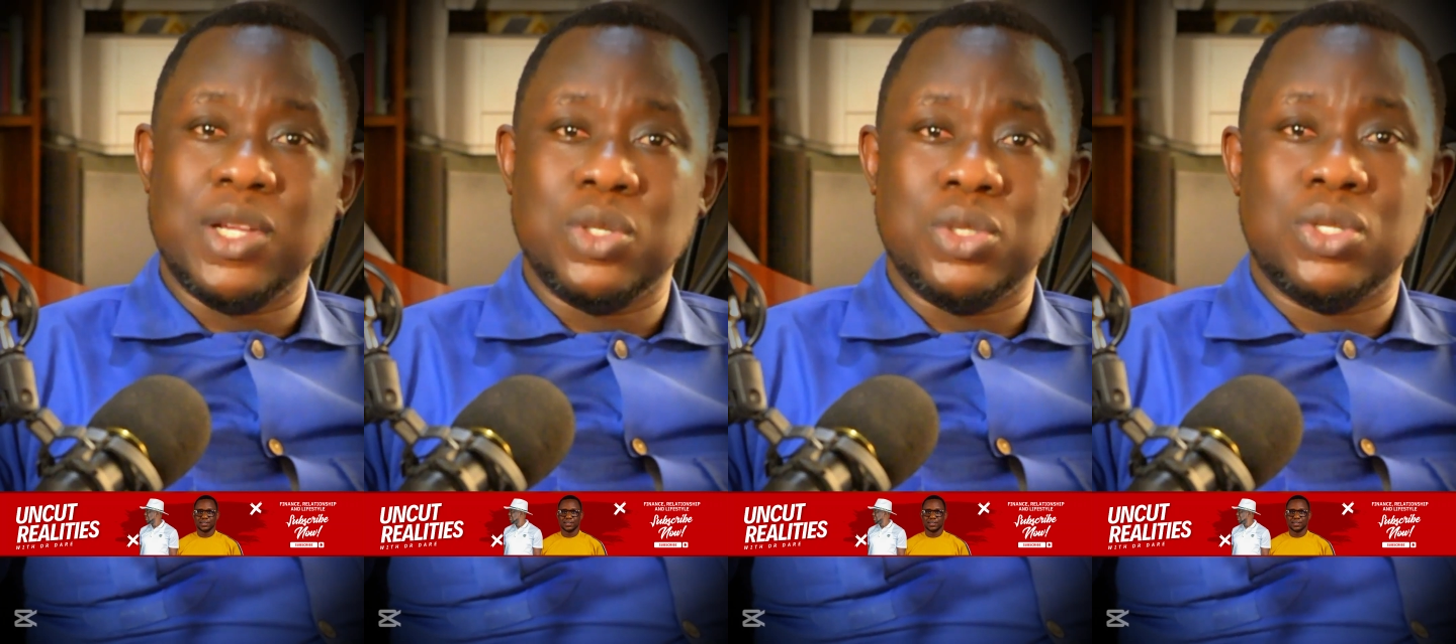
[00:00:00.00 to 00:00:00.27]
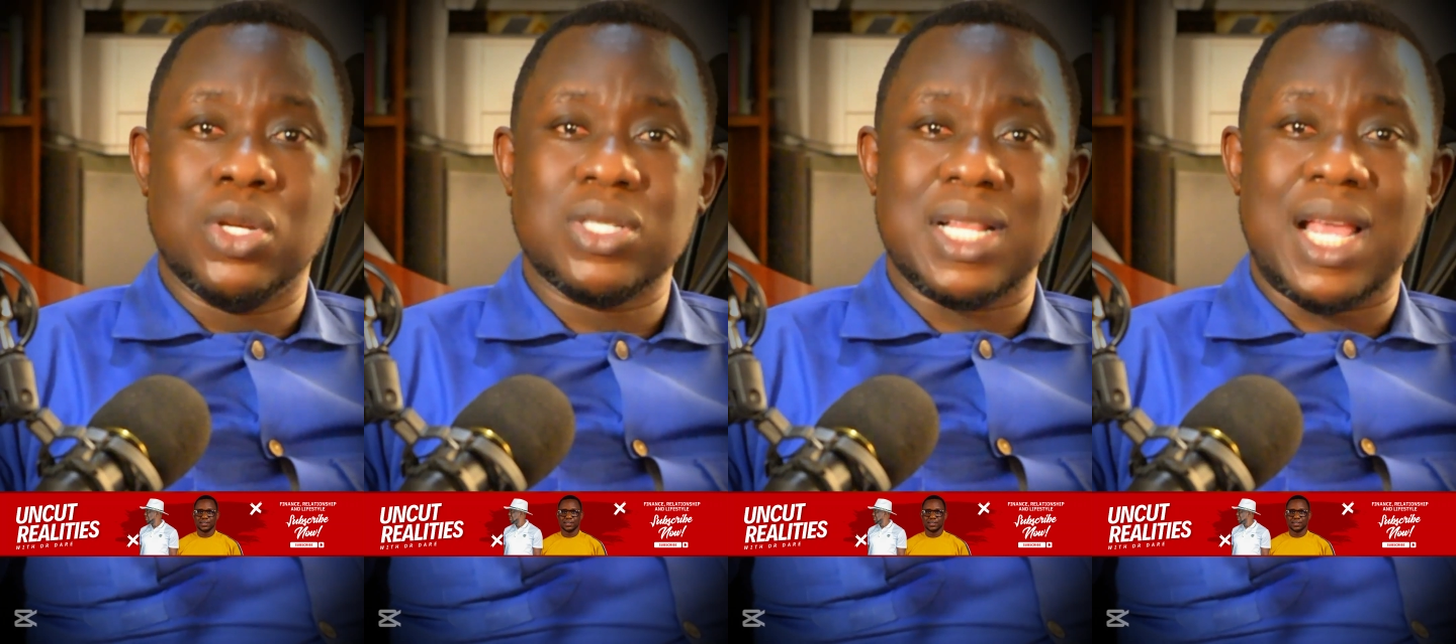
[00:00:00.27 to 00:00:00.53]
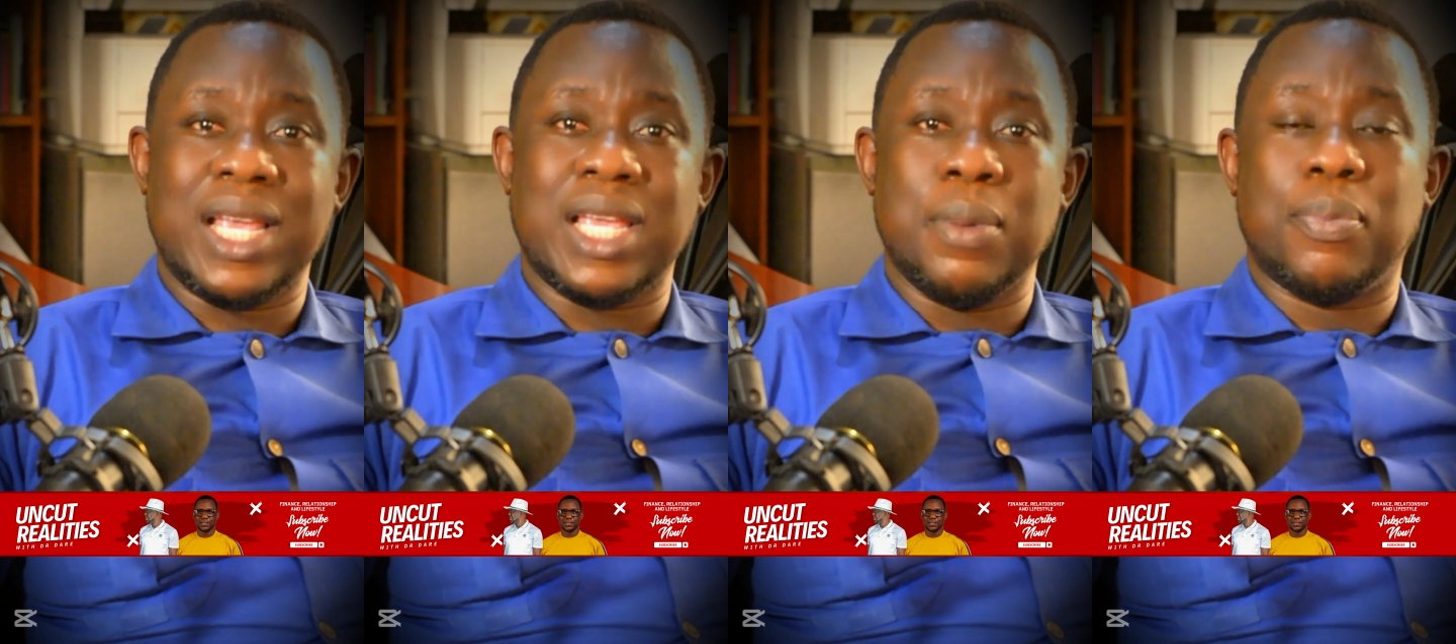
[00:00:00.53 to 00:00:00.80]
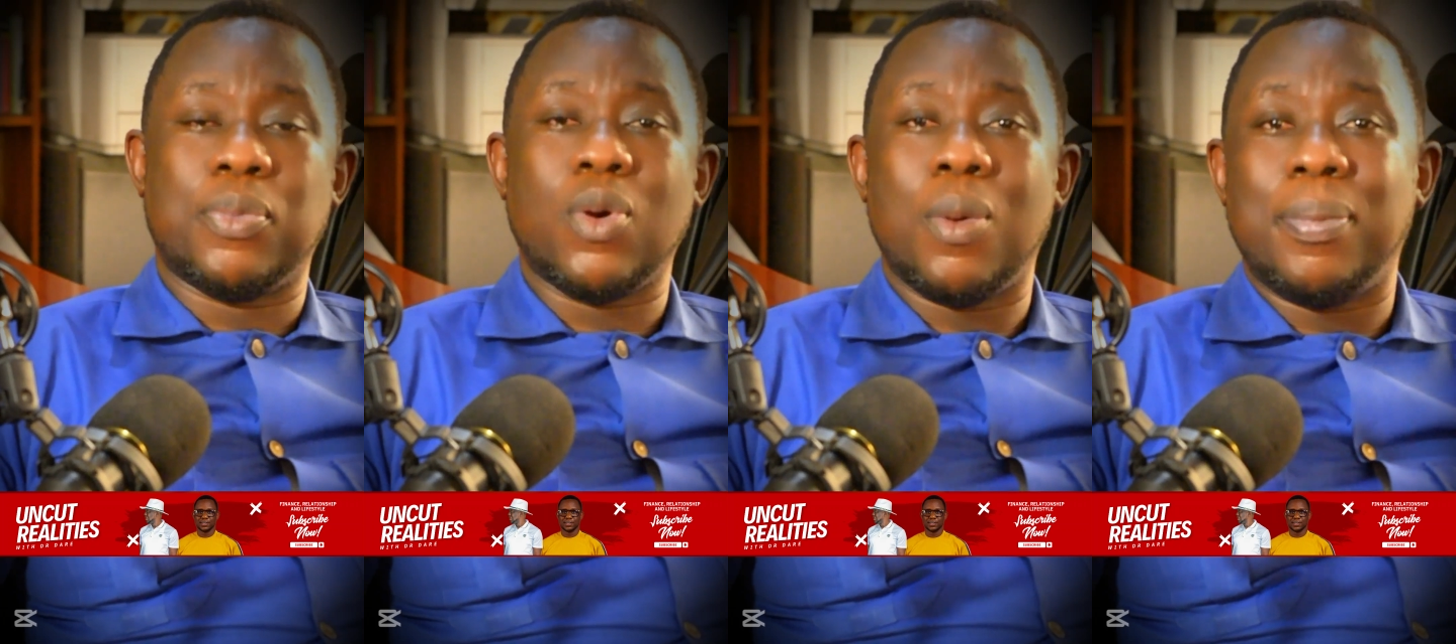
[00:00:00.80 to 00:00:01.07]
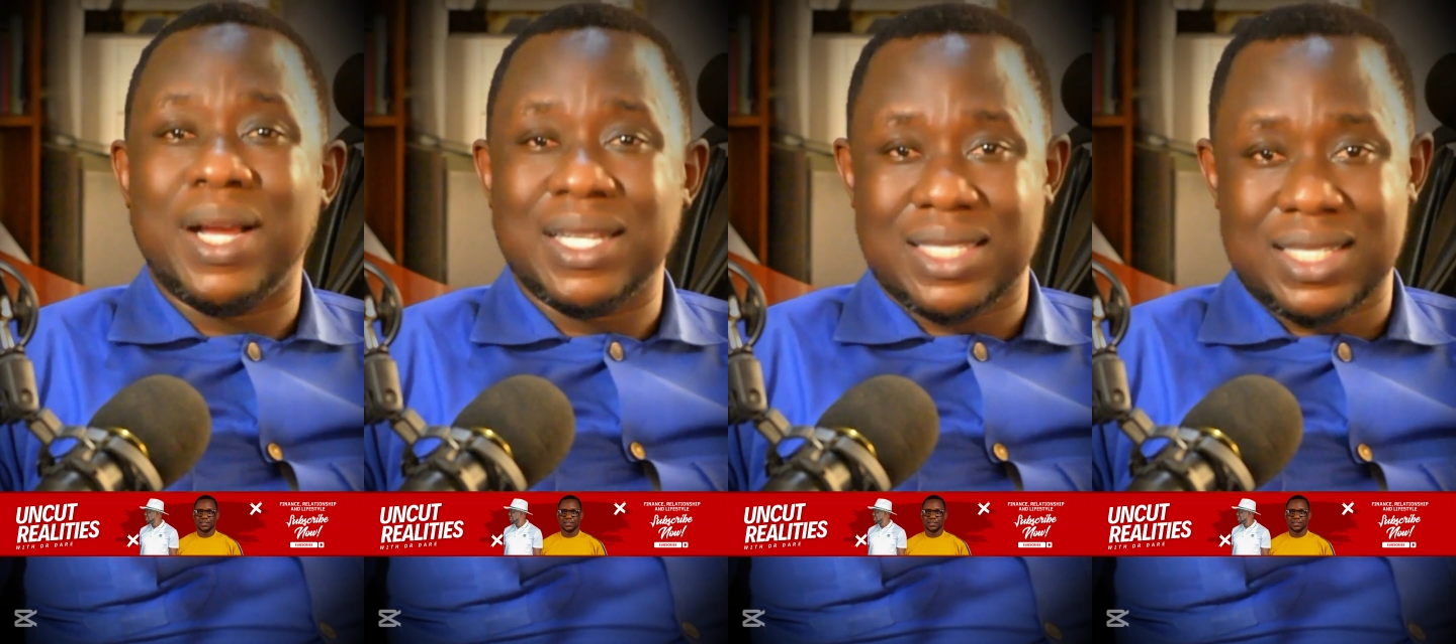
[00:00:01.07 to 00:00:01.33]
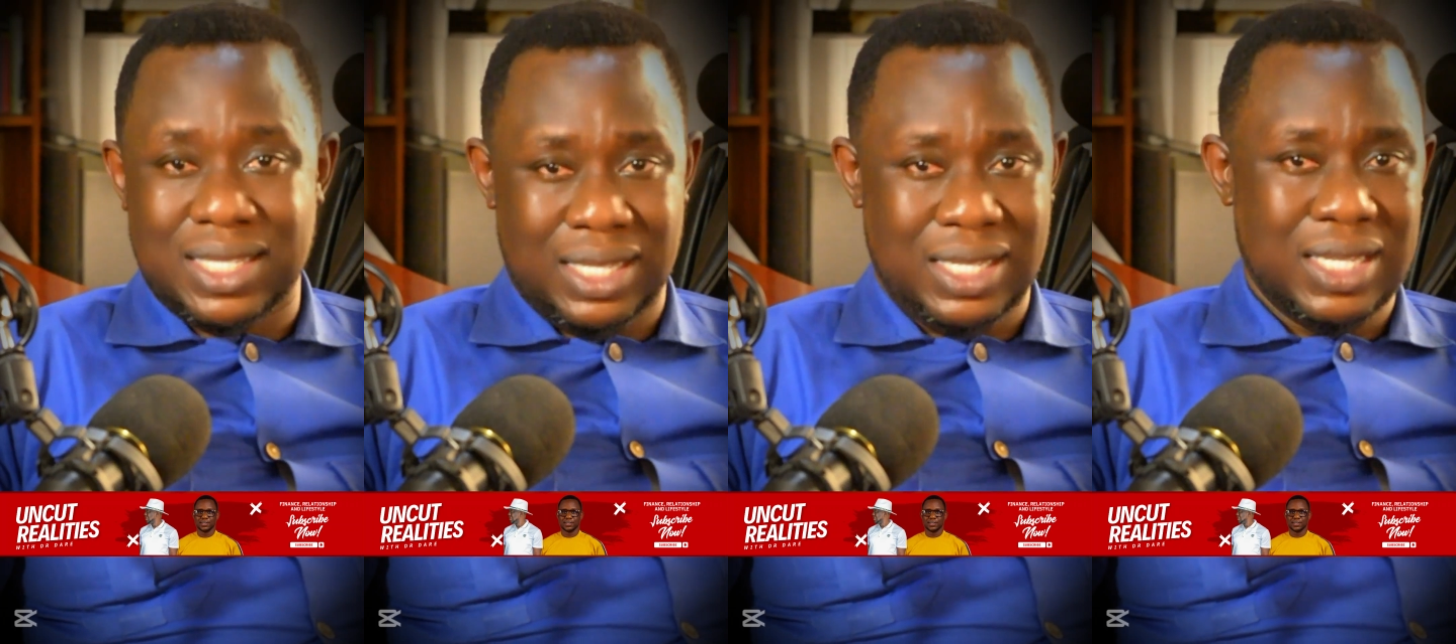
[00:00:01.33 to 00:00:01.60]
you just like a
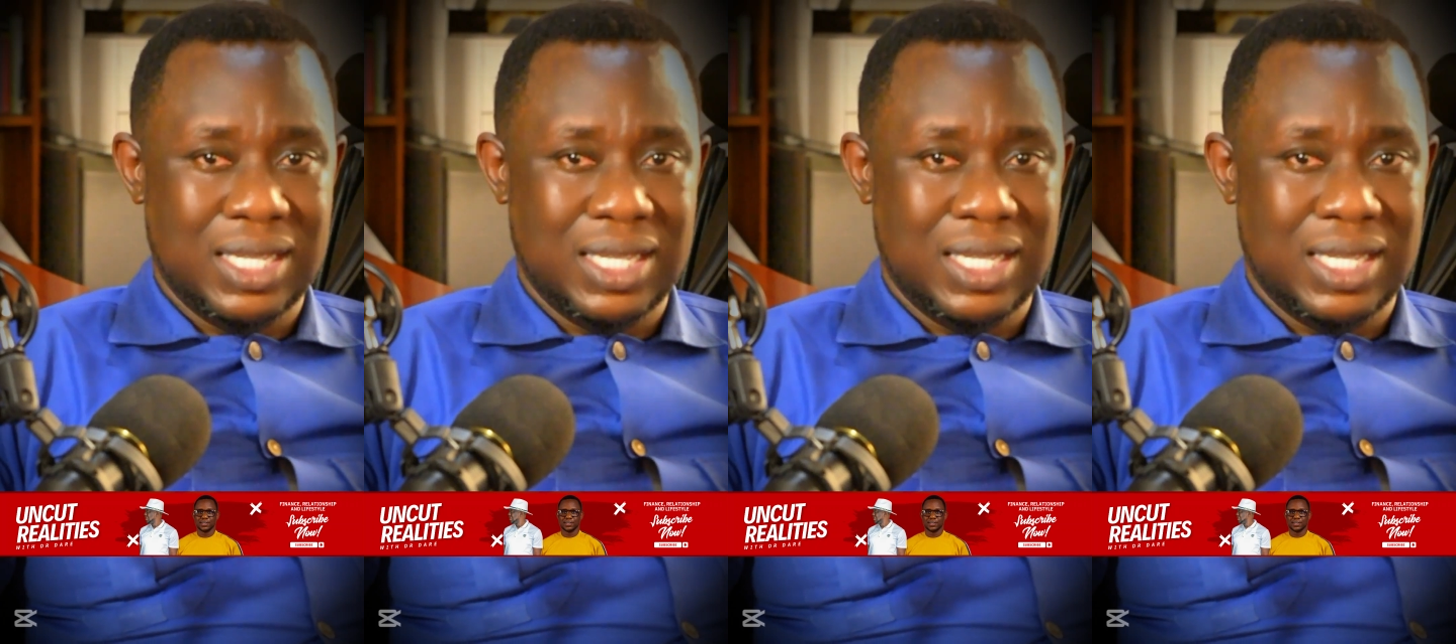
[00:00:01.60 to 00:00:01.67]
property.